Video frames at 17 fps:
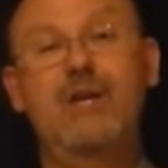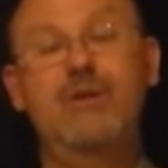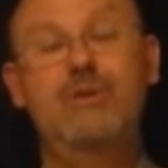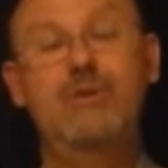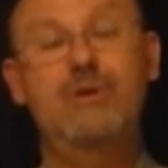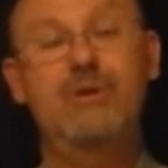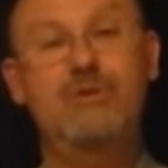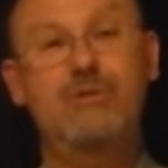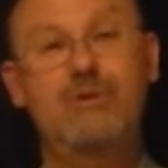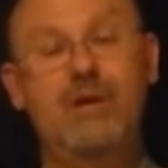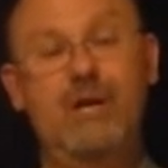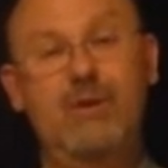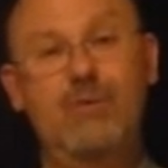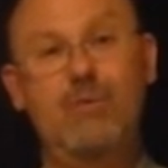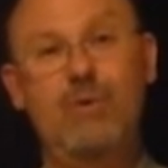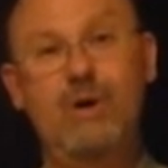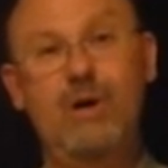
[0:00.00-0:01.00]
You can
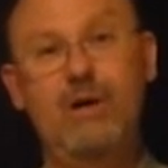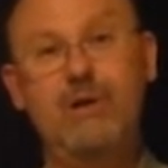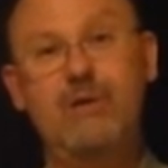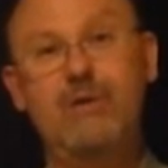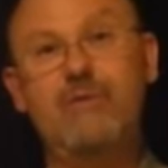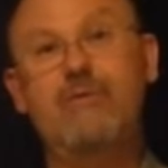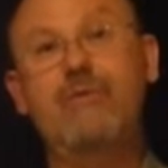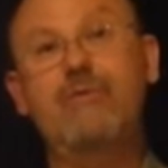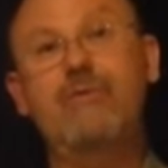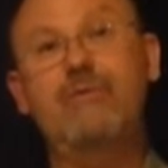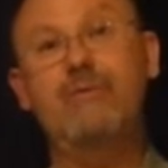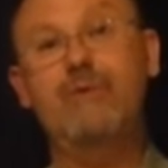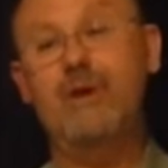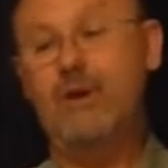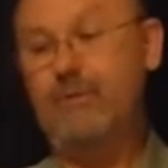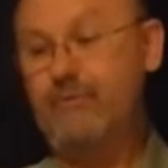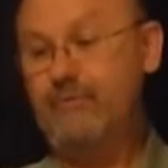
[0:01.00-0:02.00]
create water,
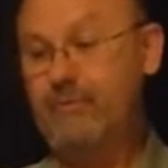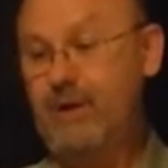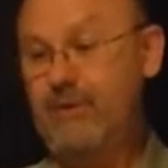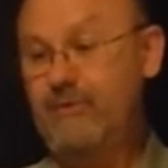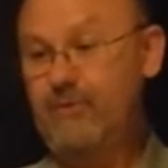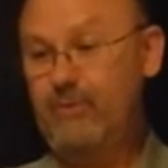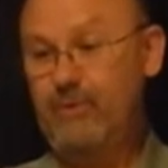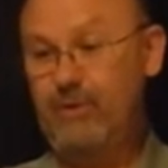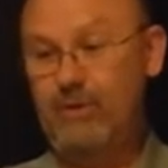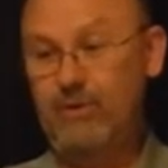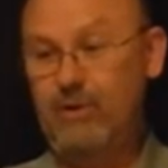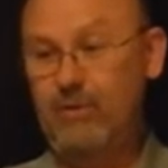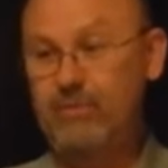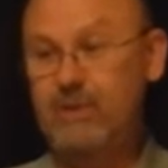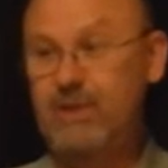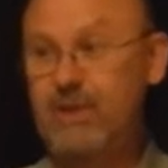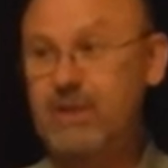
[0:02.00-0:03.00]
right from your
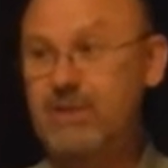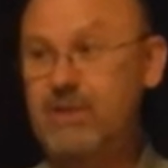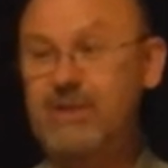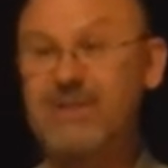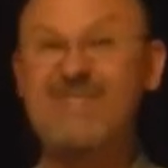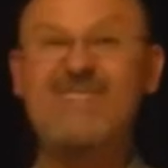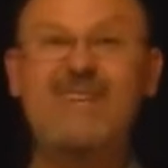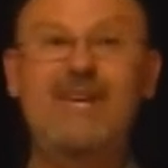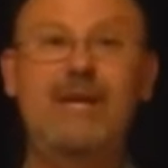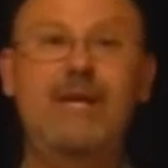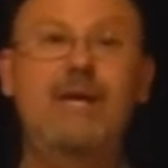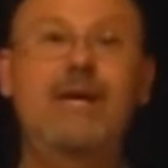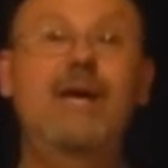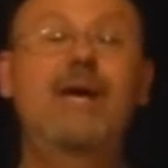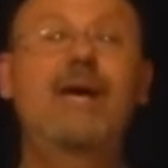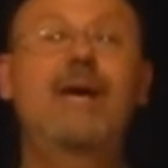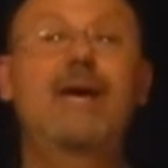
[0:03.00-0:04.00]
own kitchen sink
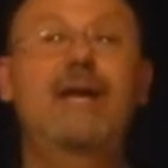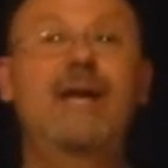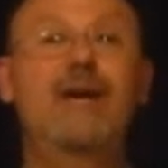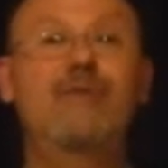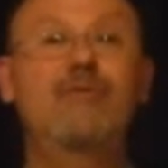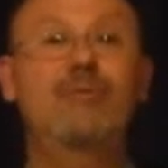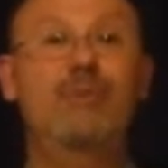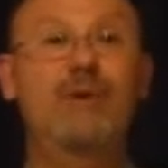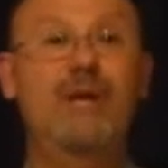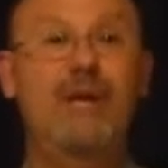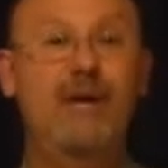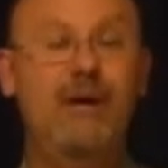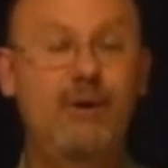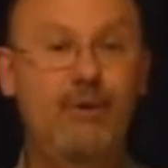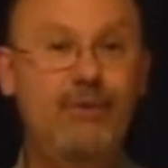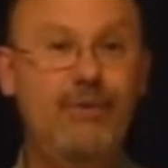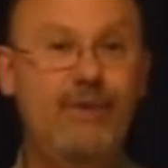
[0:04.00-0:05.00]
and have it be
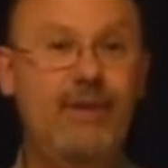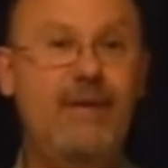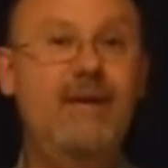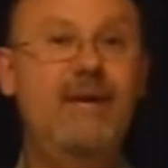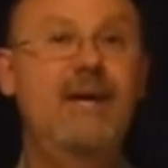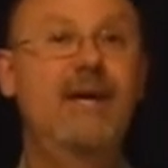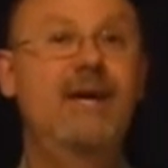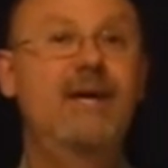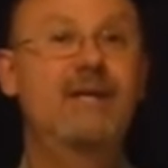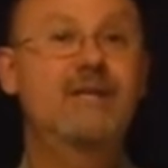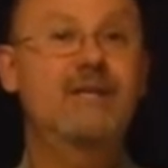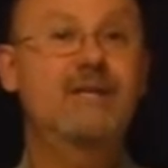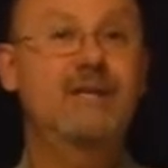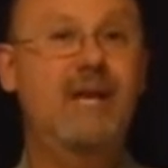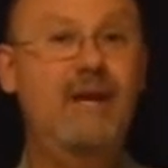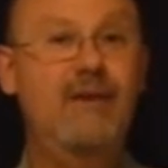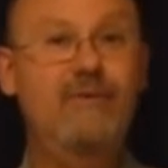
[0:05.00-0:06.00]
healthy,
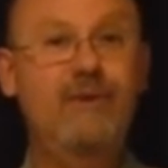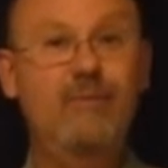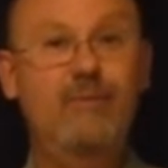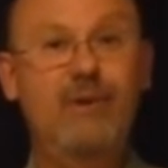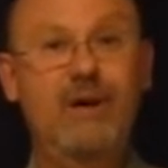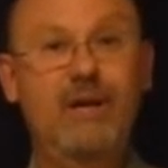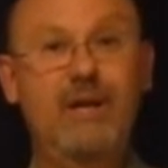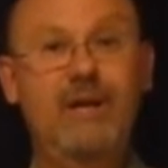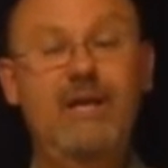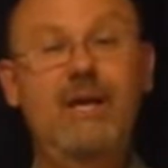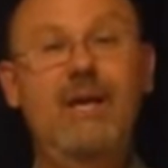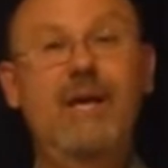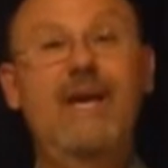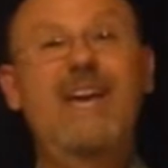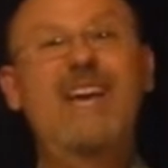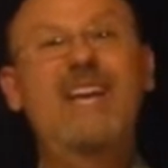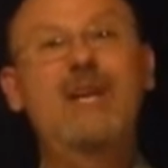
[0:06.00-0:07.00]
save you money,
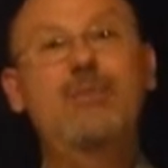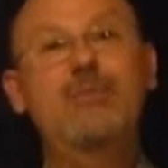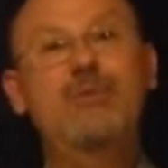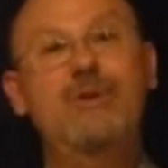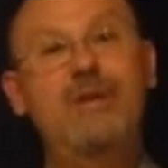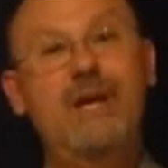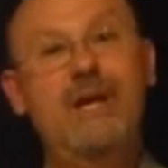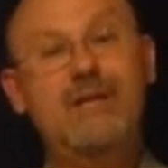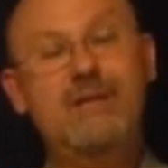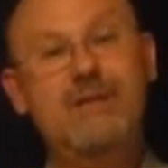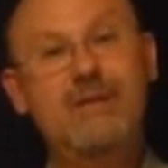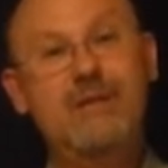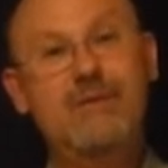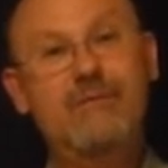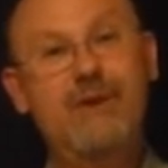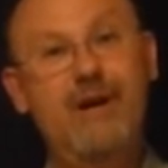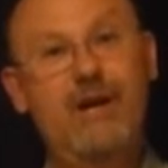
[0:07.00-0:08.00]
and it protects
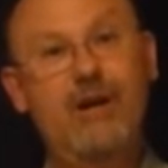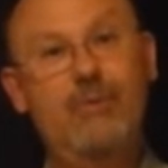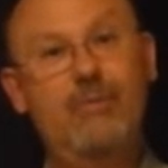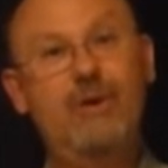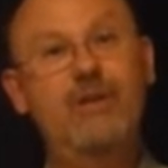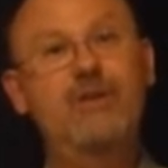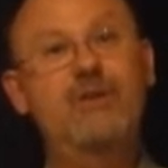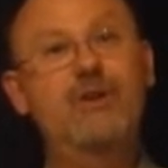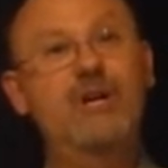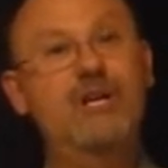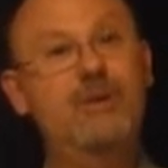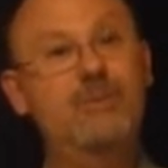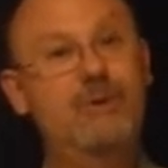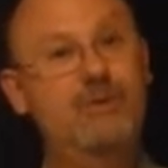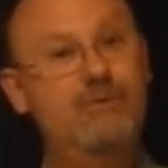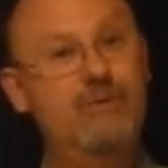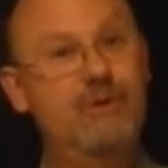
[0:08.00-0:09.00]
the environment. You're not
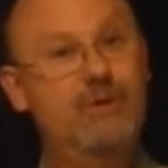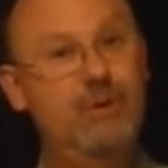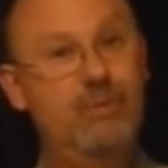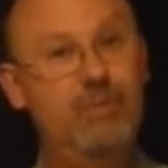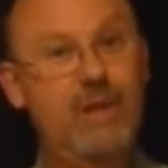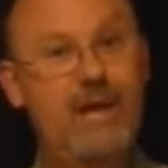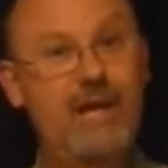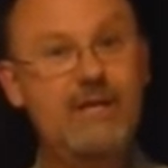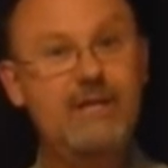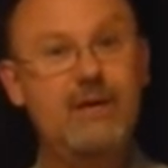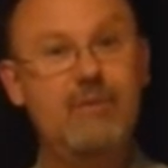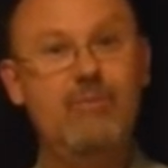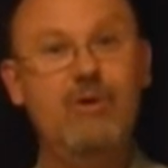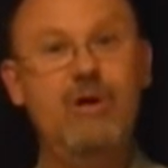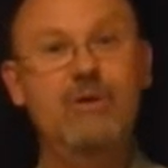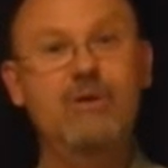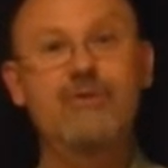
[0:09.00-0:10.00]
going to be throwing the plastic
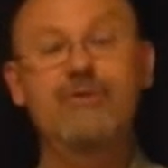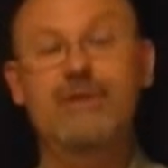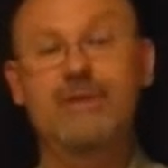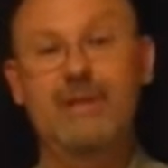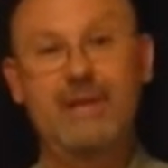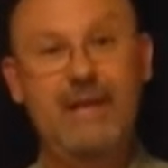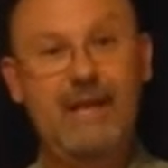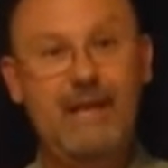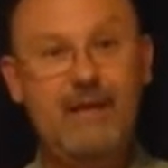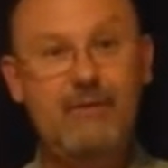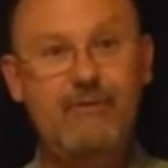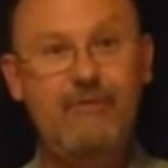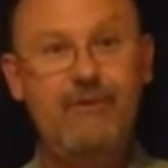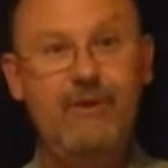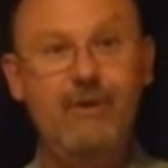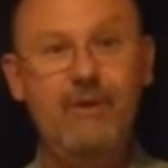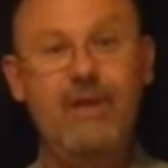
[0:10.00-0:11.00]
bottles in the
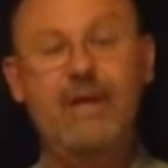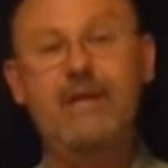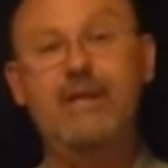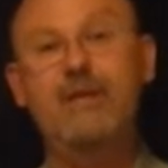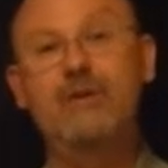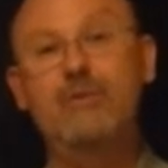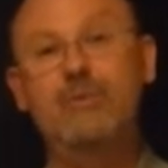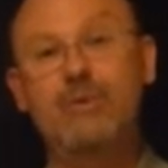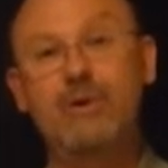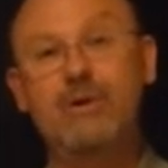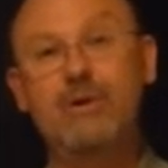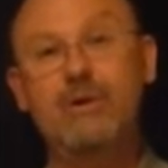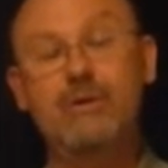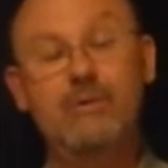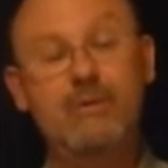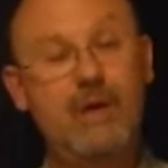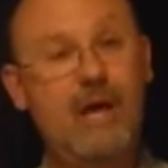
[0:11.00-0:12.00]
landfill like you
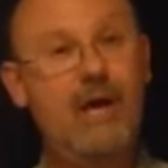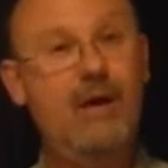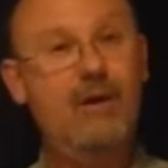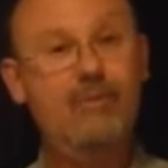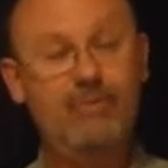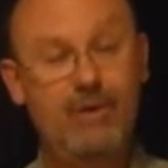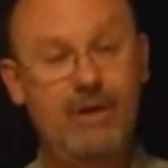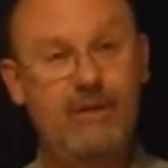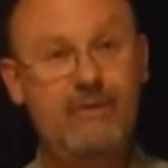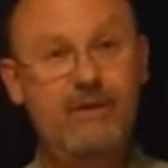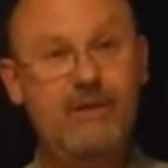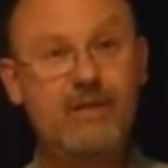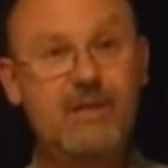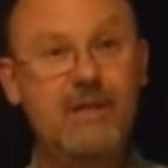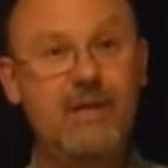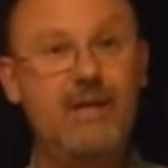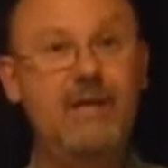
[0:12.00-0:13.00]
were
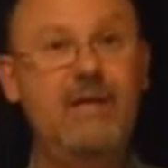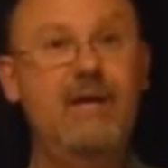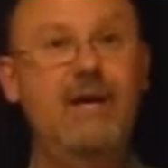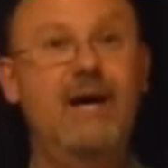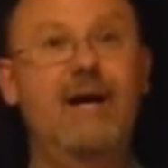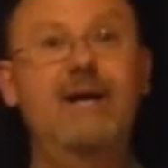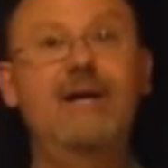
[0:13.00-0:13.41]
previously.